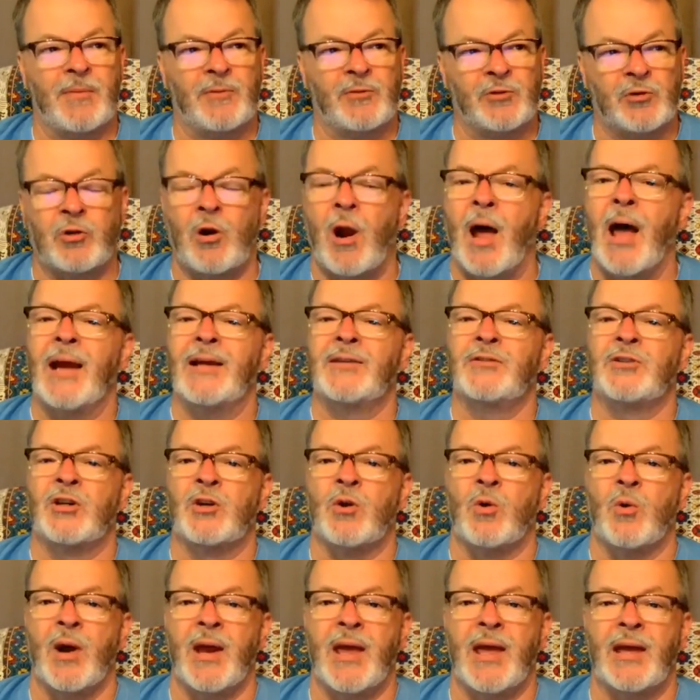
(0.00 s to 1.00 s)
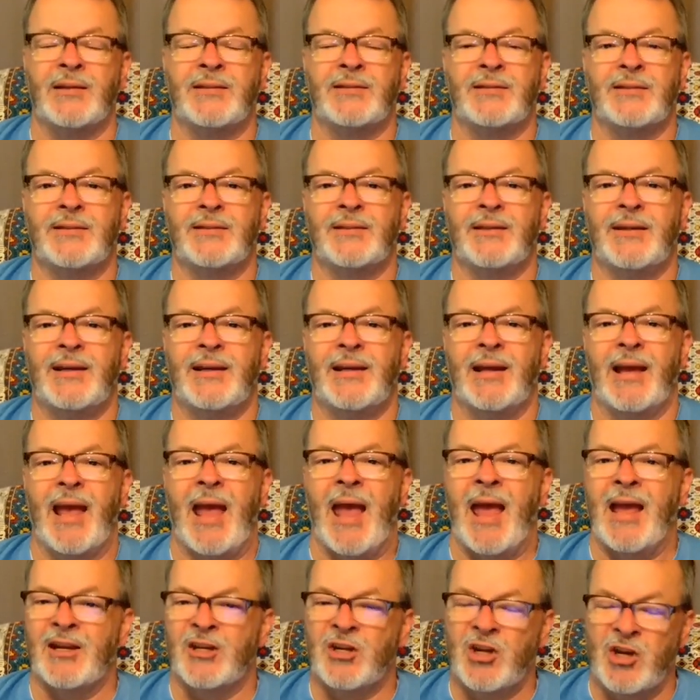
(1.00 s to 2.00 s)
trying to quit
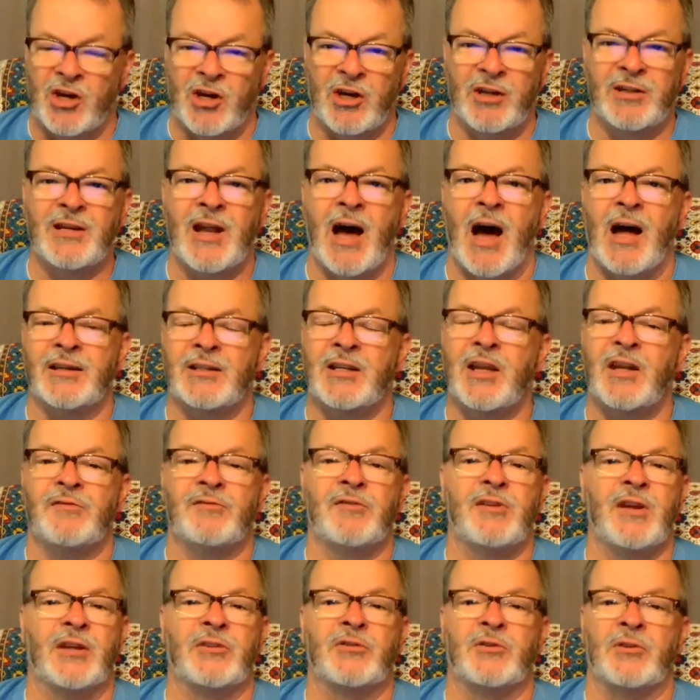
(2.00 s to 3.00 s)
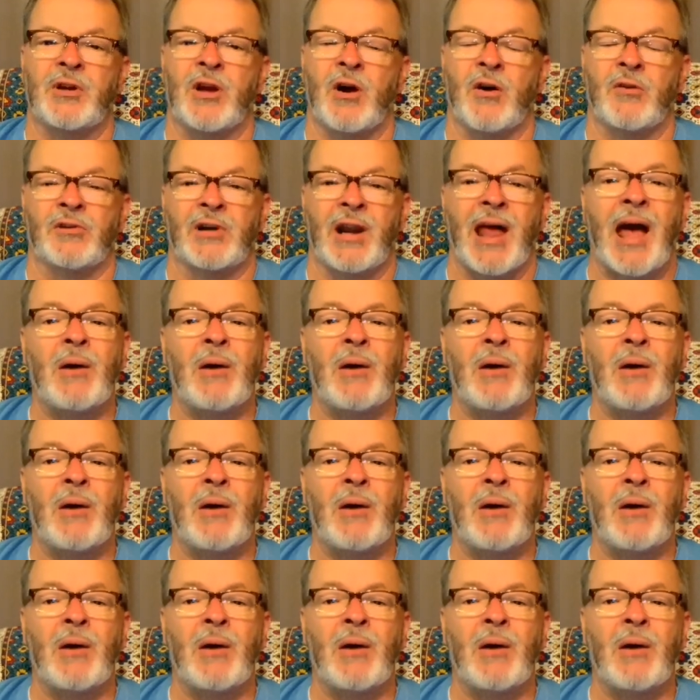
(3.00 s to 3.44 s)
and could not get victory over it.